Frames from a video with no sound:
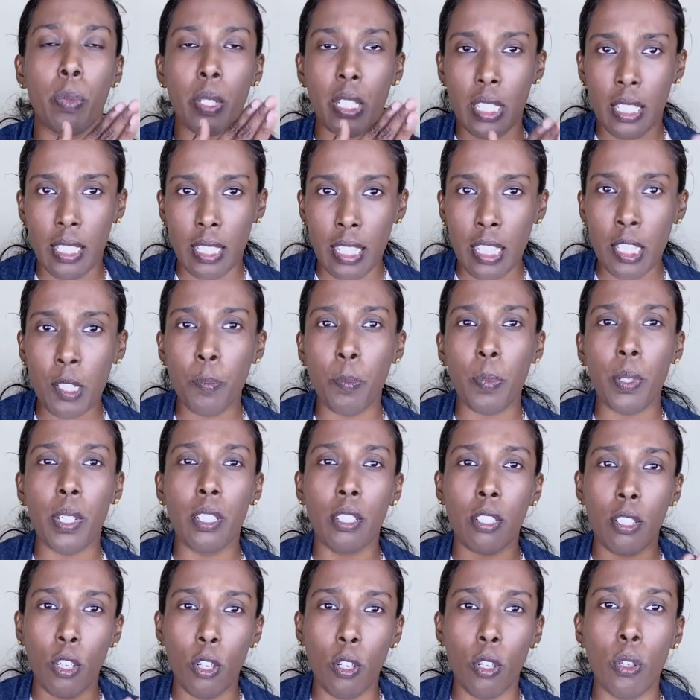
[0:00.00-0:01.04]
because this
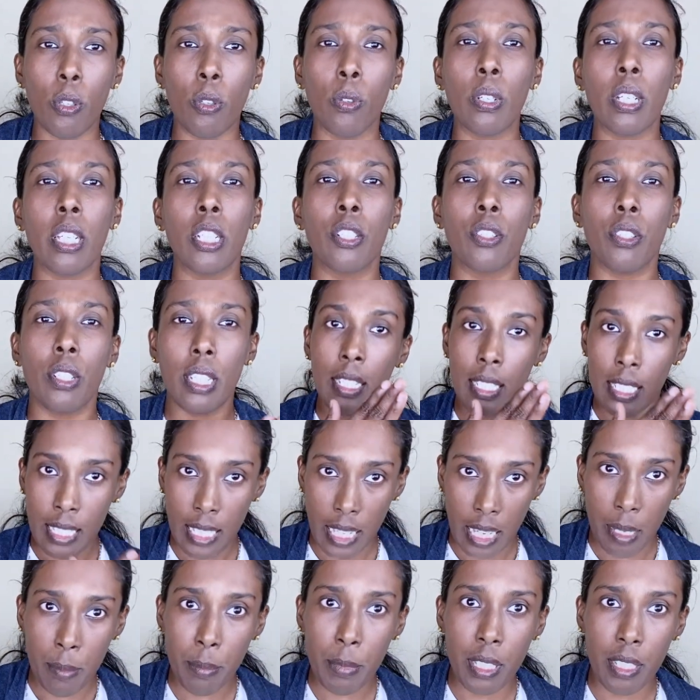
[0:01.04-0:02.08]
person is looking to the
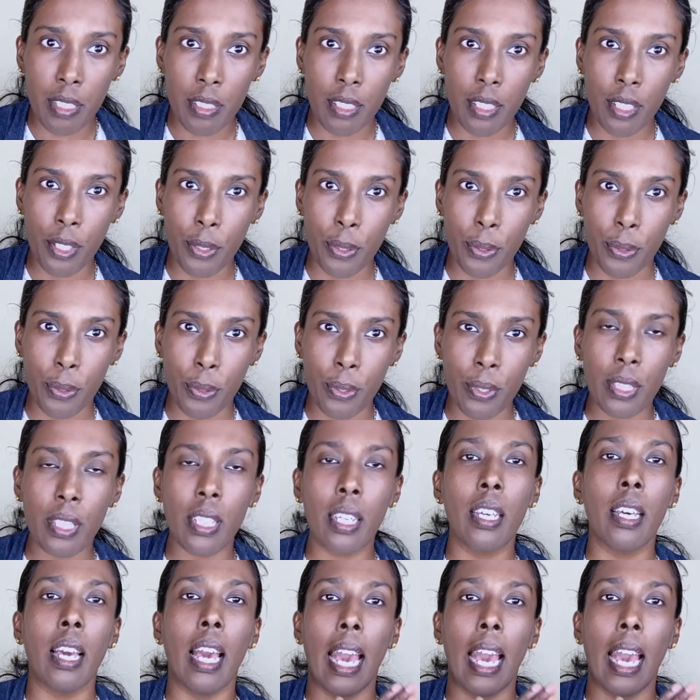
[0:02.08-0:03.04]
same career growth